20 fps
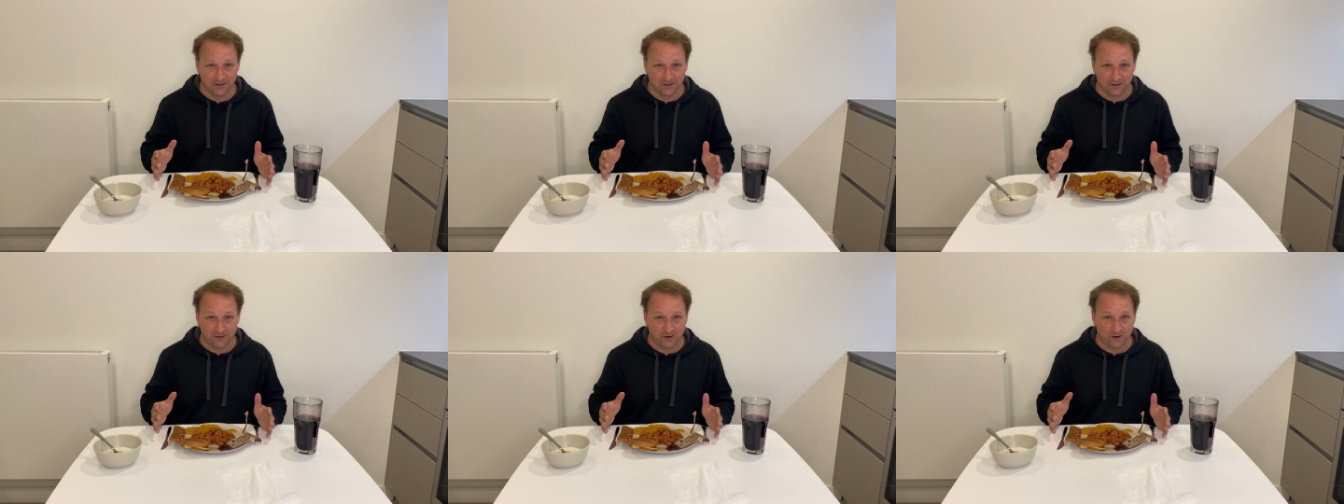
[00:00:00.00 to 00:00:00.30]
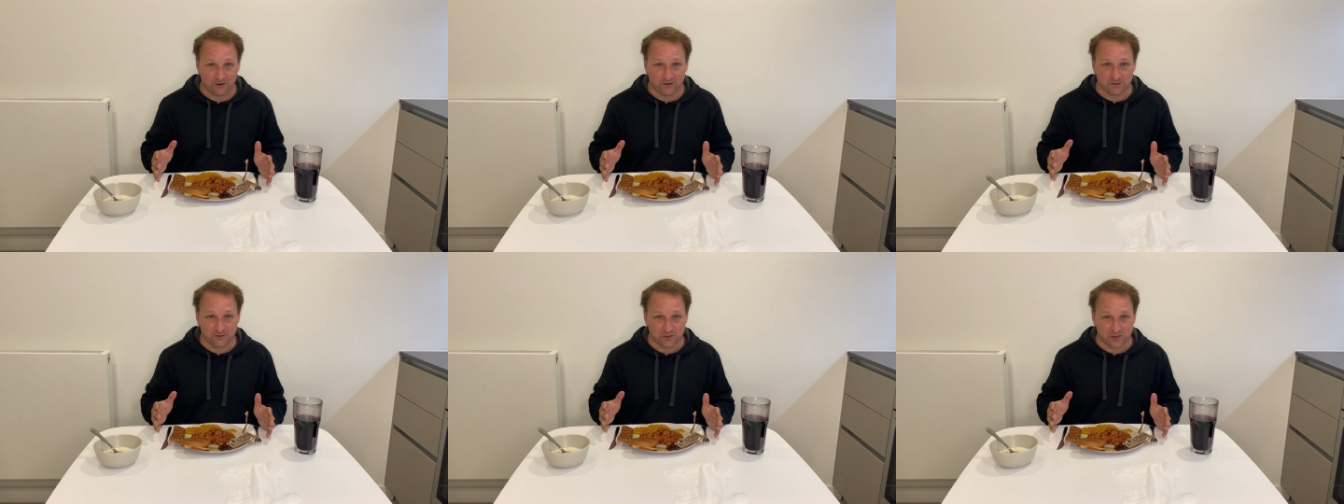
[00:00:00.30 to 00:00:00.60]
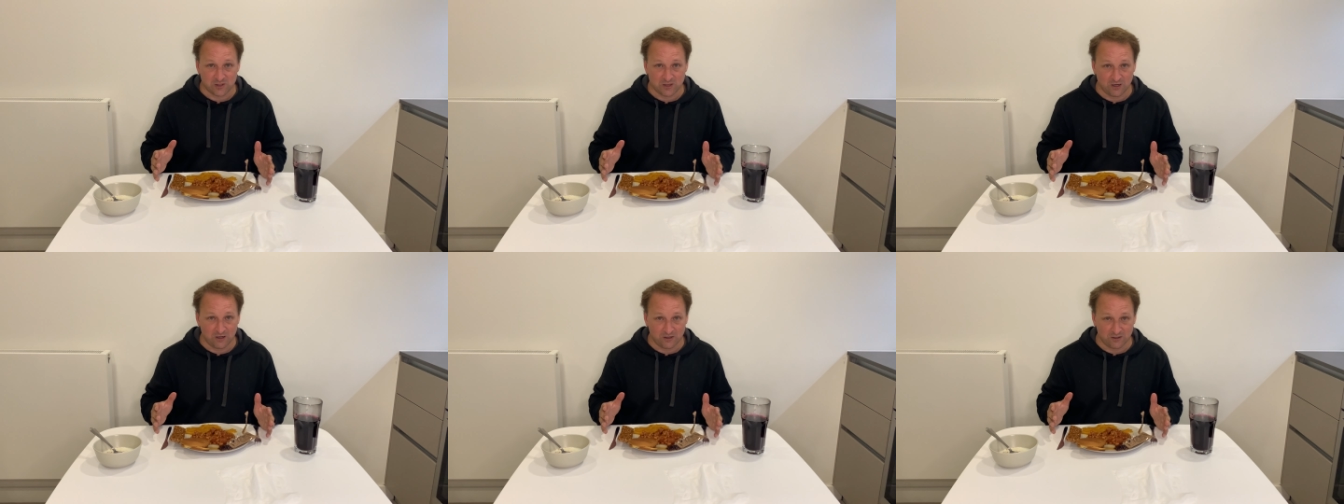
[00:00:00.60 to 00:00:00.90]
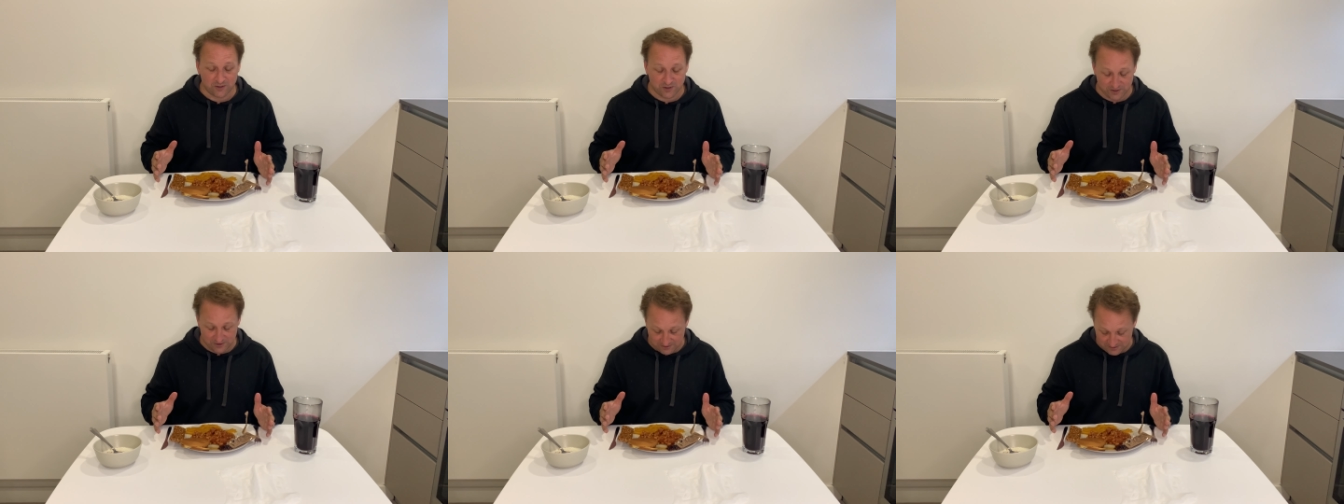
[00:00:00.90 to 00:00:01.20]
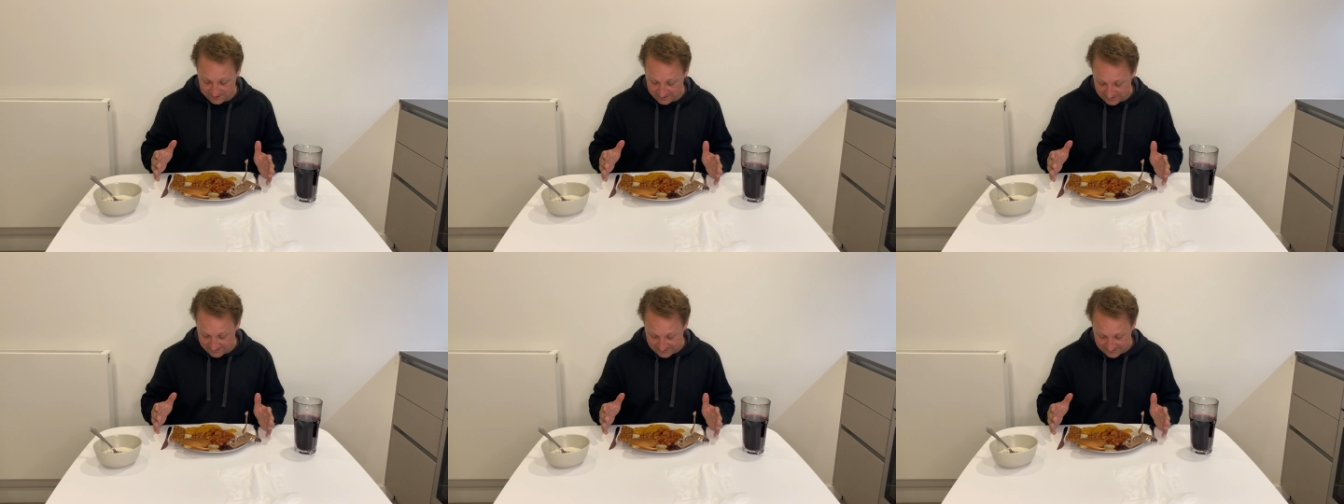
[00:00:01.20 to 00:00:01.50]
garden slugs,
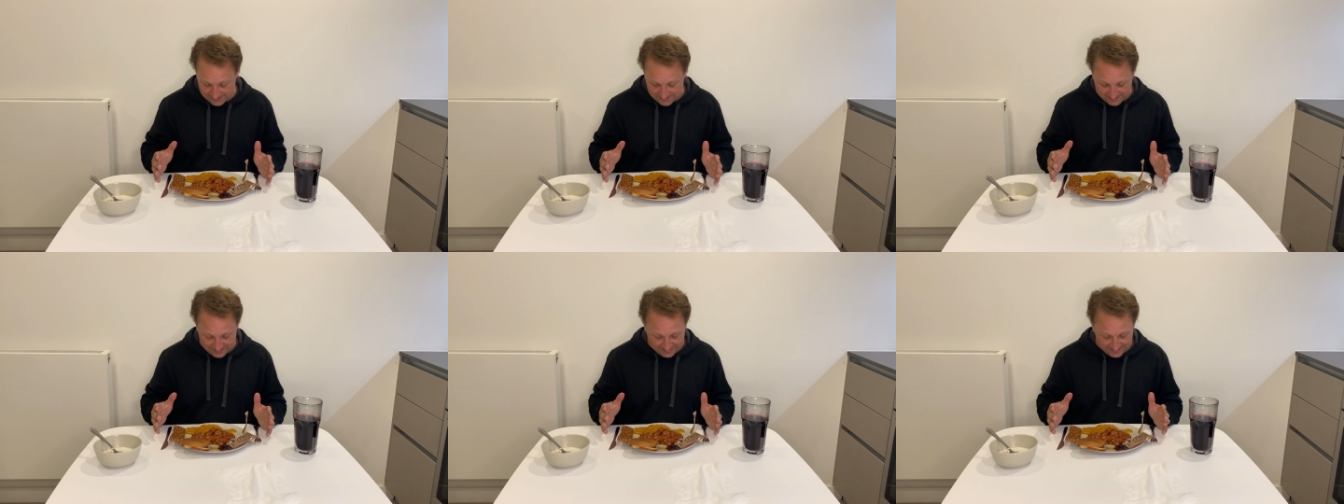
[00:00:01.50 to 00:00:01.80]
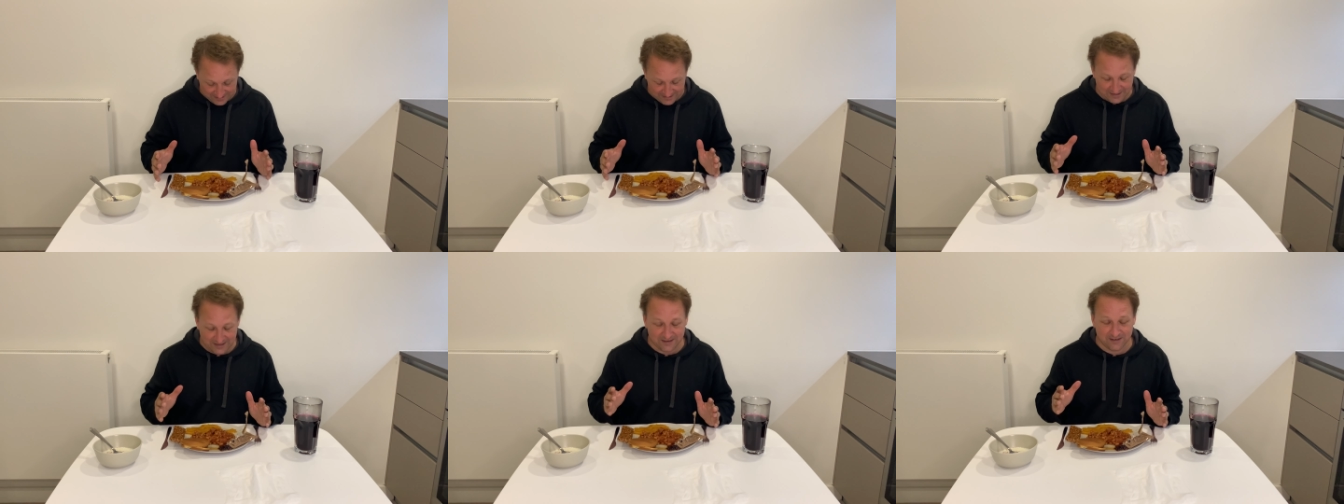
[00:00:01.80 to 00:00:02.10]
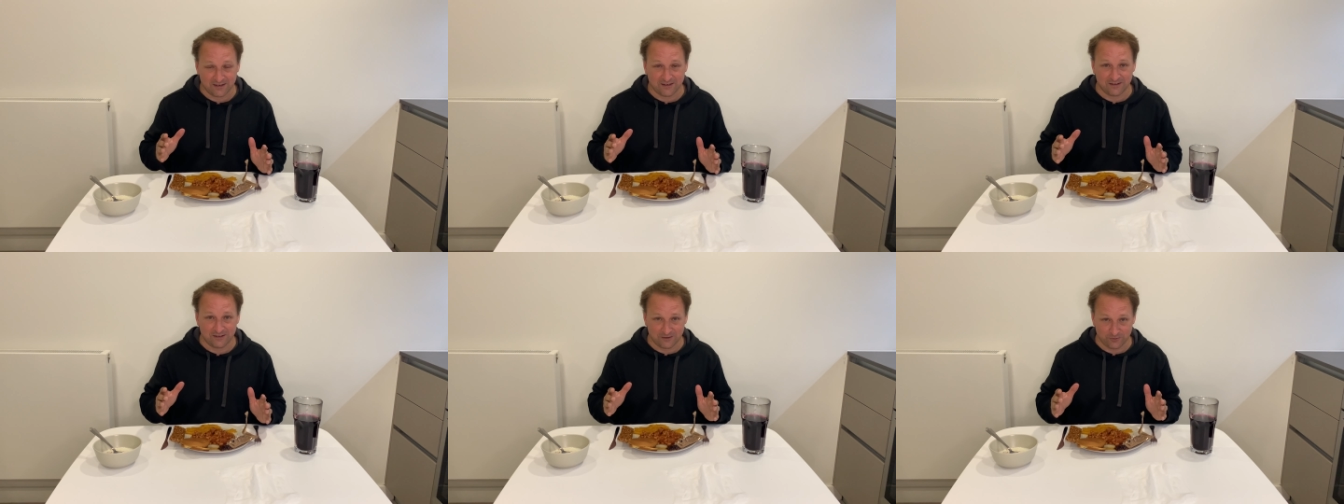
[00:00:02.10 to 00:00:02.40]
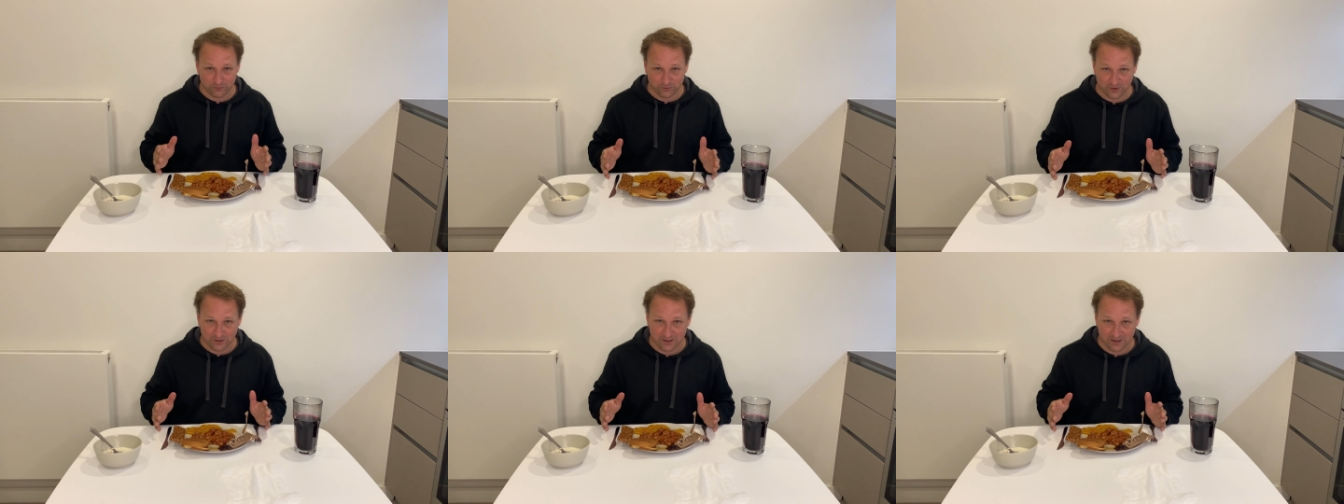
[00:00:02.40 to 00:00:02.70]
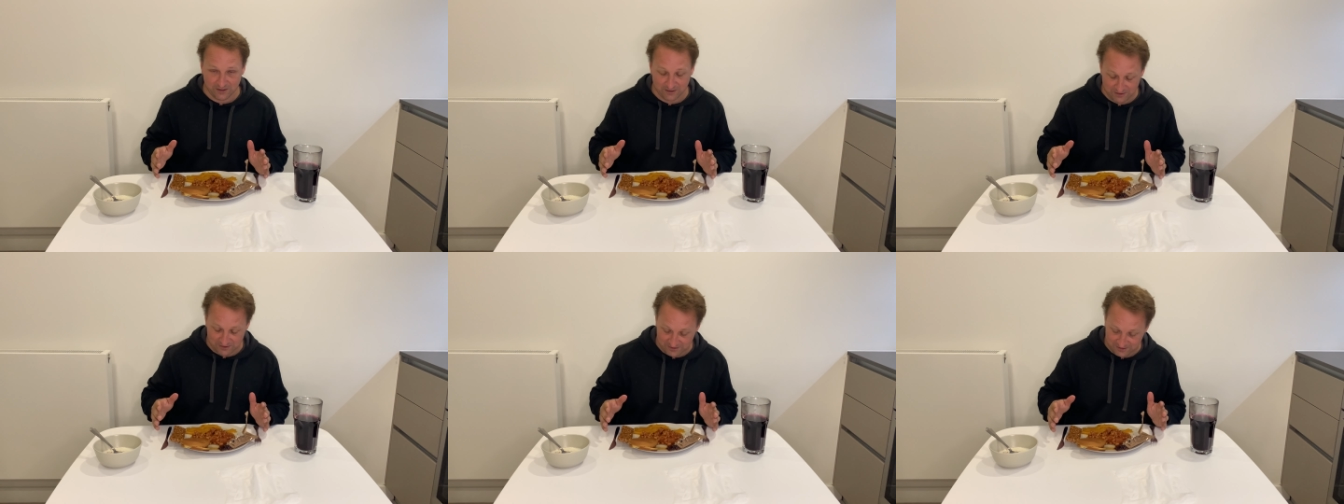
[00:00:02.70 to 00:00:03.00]
and
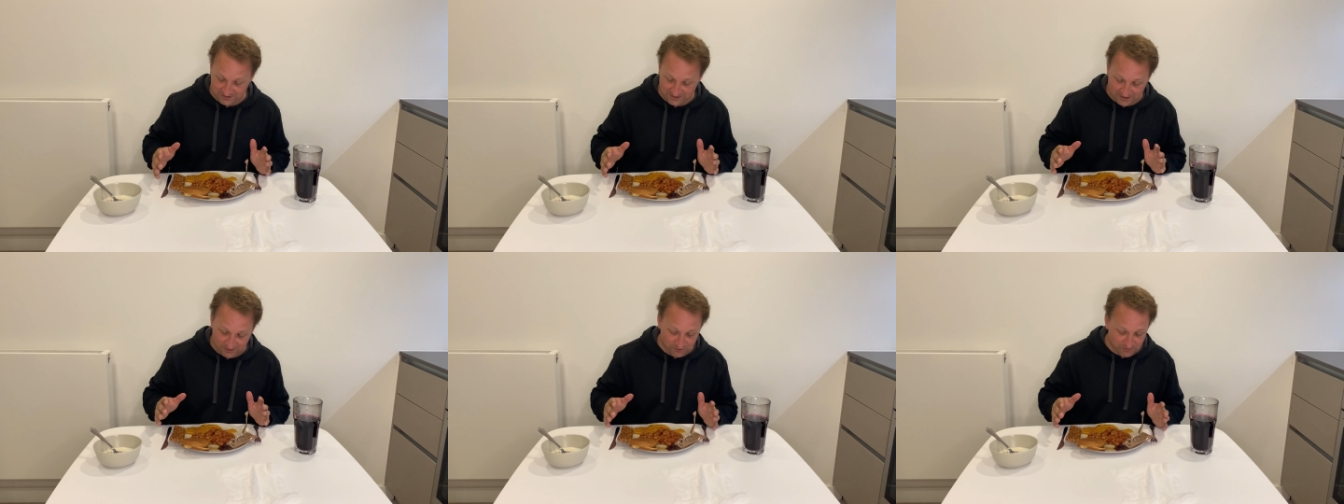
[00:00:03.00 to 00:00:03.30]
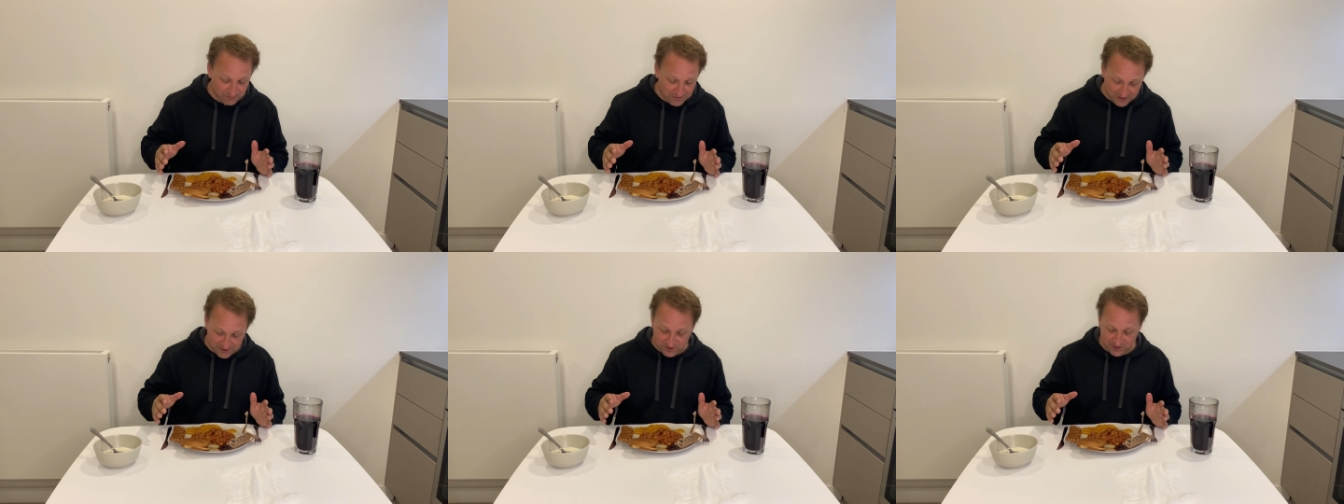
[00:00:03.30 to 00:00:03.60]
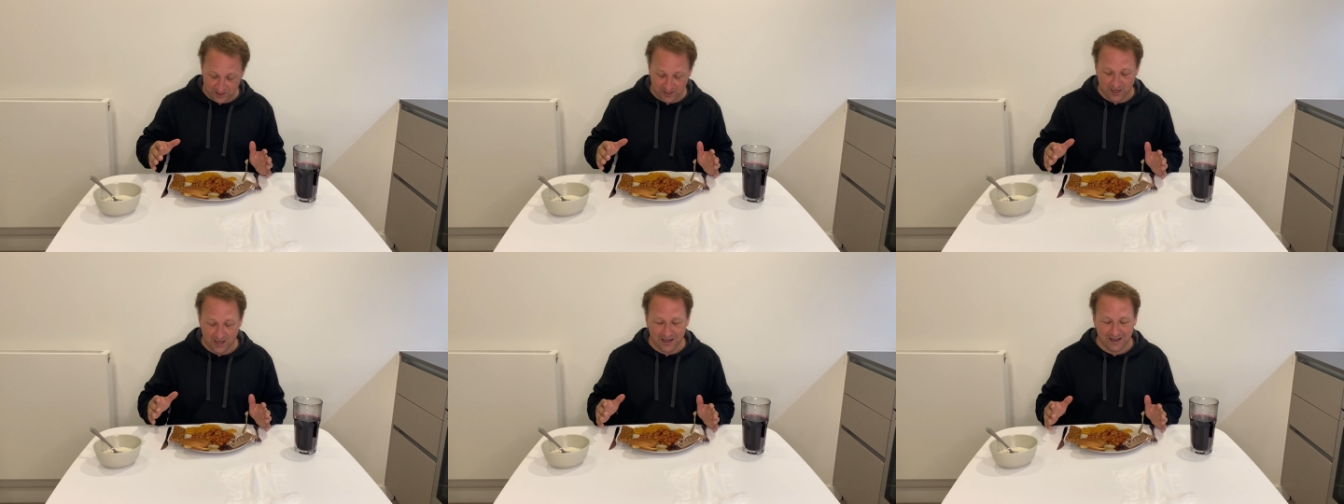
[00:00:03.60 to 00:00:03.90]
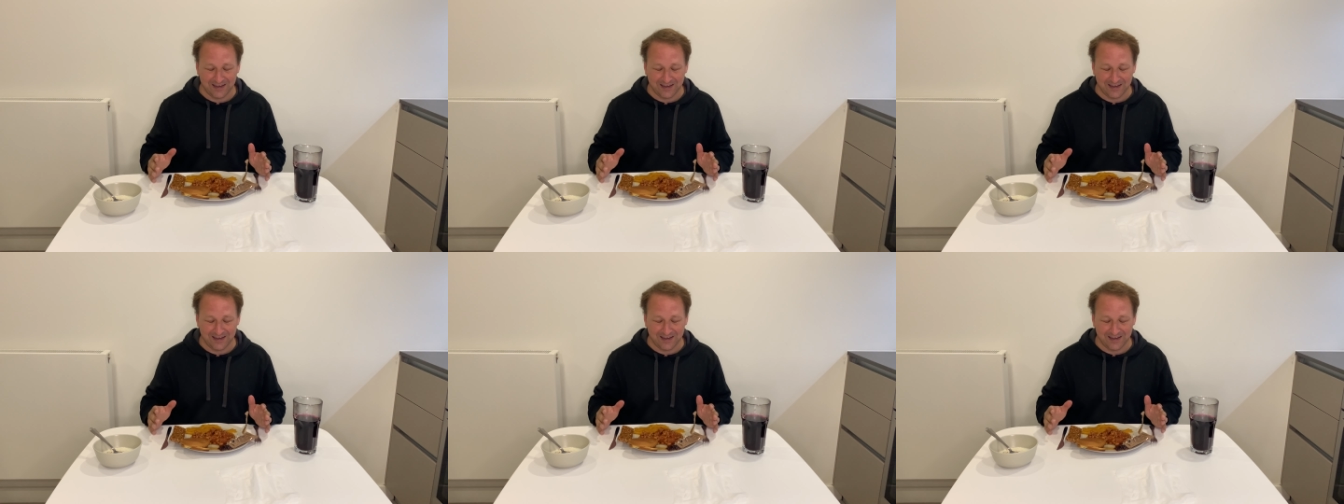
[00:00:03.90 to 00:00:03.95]
really they're messy.